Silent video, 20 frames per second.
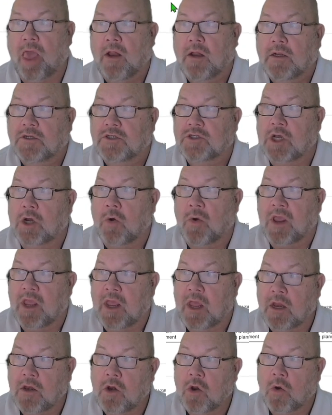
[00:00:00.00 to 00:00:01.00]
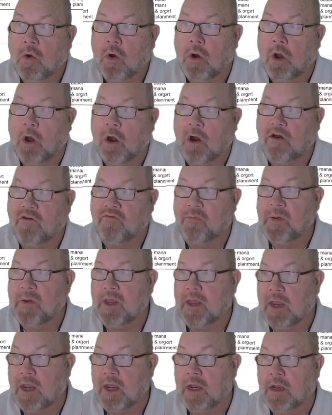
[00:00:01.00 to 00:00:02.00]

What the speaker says: So in your RFP,